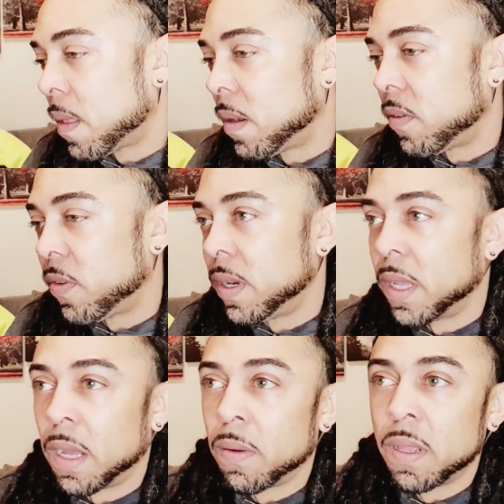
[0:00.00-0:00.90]
It's funny
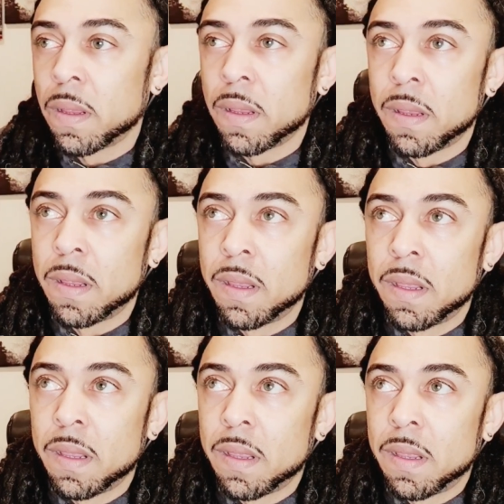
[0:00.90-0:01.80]
how
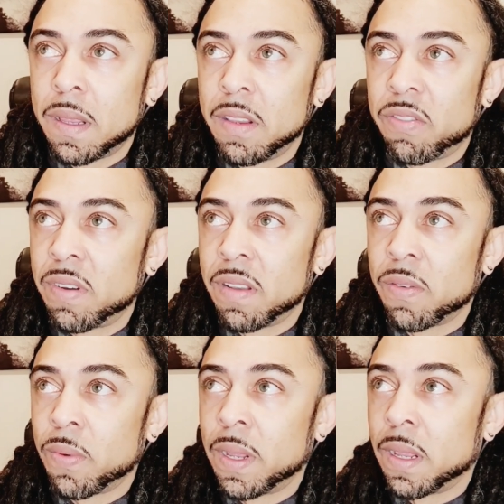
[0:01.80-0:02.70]
history has
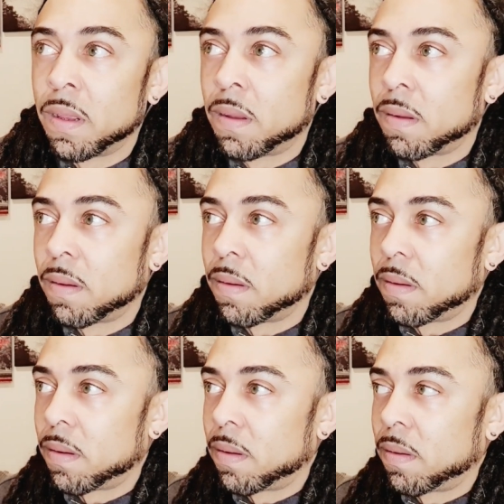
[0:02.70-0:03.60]
a way of
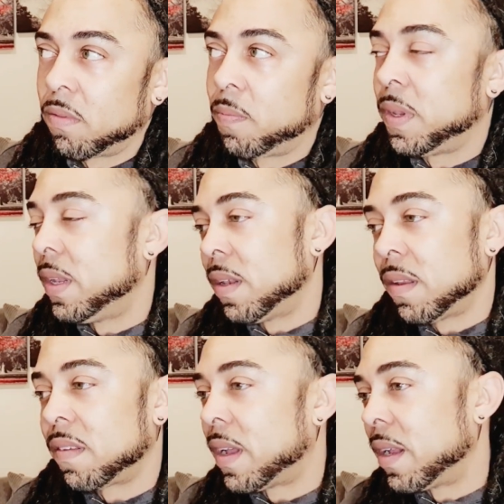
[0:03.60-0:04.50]
repeating
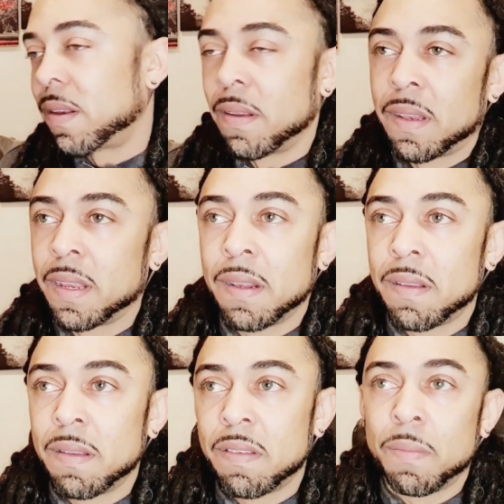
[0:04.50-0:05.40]
the cycle until
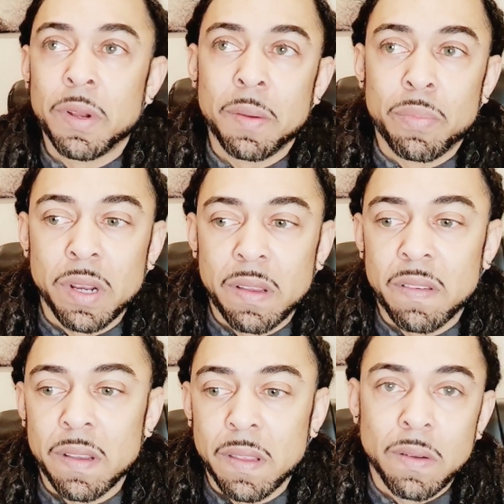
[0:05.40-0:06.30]
somebody breaks
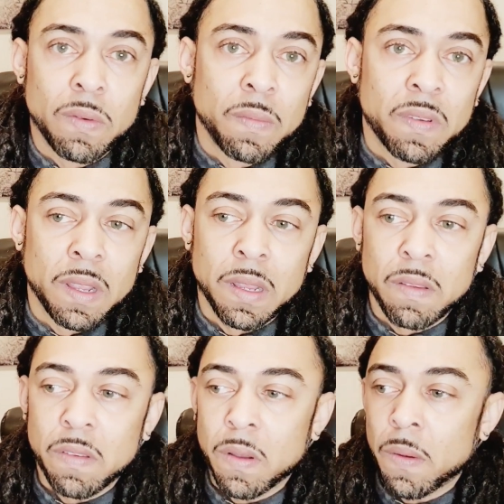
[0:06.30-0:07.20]
it. You know what I'm saying?
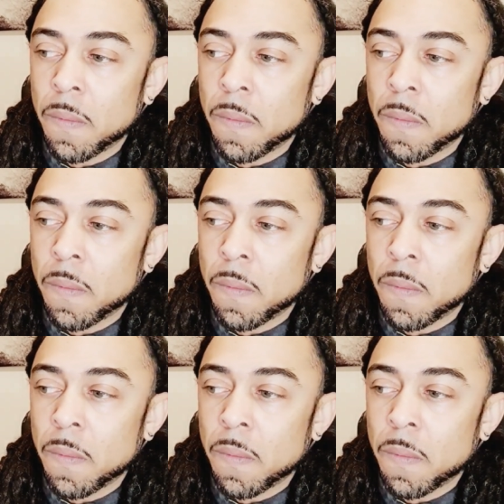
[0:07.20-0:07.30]
So.